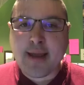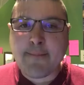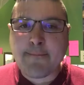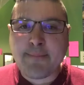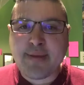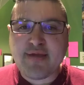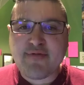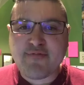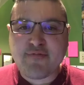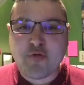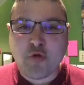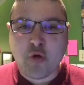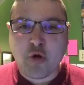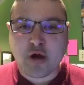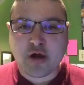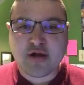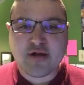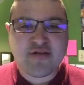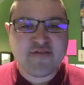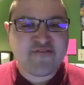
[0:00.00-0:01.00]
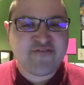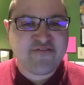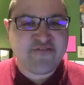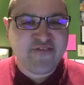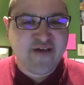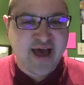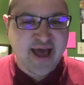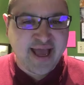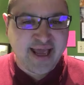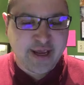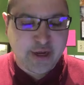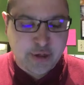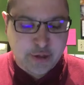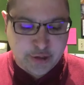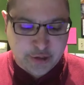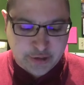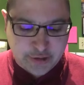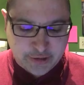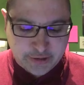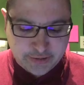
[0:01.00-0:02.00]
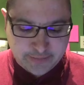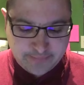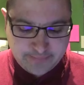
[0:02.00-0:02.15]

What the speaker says: before fire.